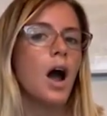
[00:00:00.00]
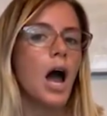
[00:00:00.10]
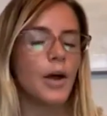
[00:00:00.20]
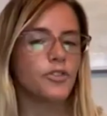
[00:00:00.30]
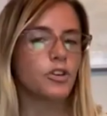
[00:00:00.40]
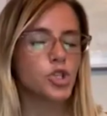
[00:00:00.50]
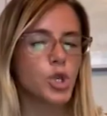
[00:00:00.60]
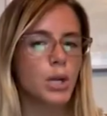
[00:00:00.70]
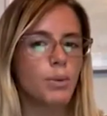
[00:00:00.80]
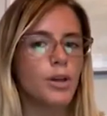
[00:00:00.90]
After your
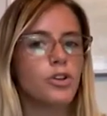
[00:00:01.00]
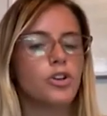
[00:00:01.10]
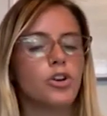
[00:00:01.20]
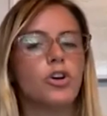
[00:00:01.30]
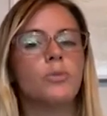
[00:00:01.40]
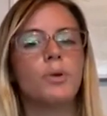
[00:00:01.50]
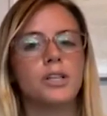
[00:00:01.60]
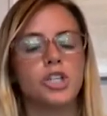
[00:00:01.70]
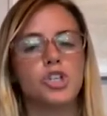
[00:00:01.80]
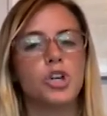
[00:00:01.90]
treatment, your
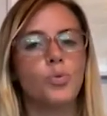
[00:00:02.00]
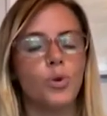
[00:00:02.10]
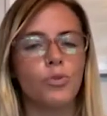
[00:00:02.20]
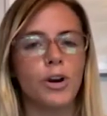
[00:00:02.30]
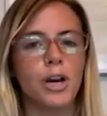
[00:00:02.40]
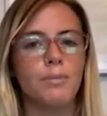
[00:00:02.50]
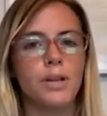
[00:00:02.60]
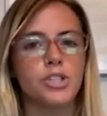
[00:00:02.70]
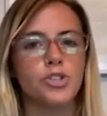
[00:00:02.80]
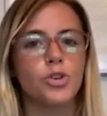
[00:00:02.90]
practitioner will
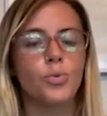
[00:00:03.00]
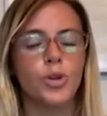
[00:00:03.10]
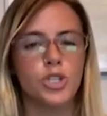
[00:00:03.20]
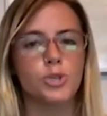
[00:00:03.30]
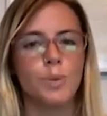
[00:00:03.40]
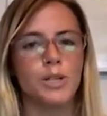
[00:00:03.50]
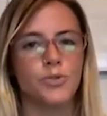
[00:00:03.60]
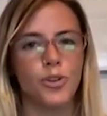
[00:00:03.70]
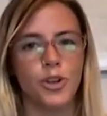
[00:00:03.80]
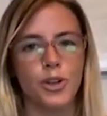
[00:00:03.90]
recommend to you which is
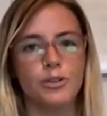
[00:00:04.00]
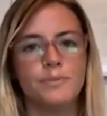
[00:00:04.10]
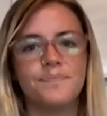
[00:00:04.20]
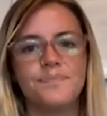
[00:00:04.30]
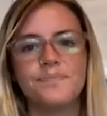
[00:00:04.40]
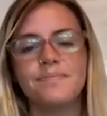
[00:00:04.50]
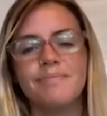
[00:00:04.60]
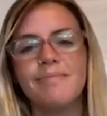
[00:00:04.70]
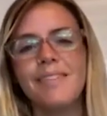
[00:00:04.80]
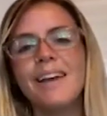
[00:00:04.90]
best for you.
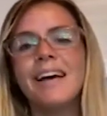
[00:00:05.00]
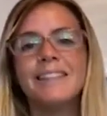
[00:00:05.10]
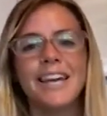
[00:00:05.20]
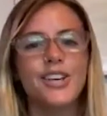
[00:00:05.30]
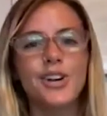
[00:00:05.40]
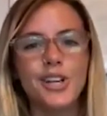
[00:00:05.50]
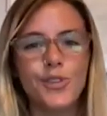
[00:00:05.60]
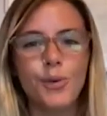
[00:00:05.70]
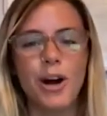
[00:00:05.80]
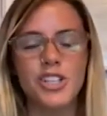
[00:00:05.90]
Thank you guys
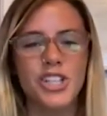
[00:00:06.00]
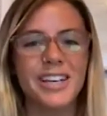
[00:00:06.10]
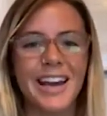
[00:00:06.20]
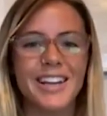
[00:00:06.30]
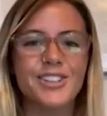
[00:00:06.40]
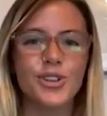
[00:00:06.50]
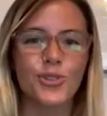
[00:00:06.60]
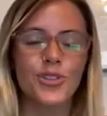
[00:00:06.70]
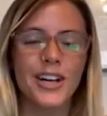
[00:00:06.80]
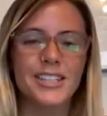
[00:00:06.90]
for watching, and
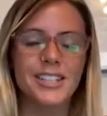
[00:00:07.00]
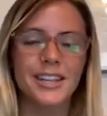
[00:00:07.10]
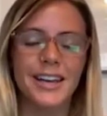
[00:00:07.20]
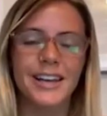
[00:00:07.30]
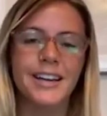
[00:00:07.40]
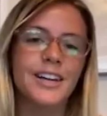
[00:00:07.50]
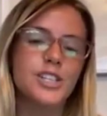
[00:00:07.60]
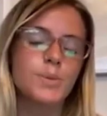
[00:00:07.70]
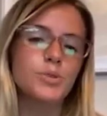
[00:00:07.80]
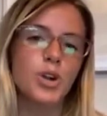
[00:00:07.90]
don't forget to like,
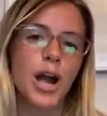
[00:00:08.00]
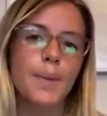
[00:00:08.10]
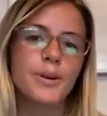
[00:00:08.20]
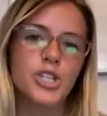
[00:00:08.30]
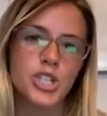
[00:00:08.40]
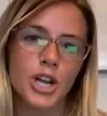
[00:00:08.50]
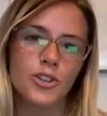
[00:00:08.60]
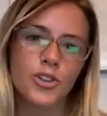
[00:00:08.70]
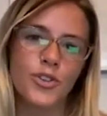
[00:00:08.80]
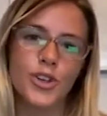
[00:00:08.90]
subscribe, and share
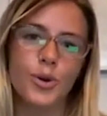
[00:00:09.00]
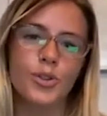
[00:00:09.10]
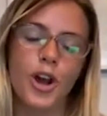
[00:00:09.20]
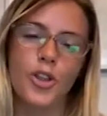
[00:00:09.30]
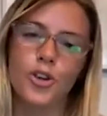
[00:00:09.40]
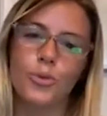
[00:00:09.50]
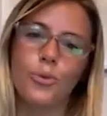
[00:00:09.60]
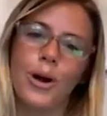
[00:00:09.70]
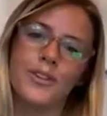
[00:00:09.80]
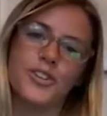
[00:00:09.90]
this video with other
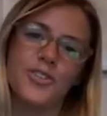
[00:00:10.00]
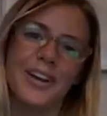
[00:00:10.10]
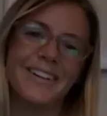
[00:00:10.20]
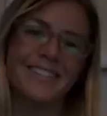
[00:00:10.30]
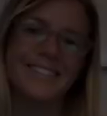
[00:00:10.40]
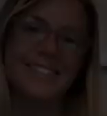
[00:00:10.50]
wellness fans.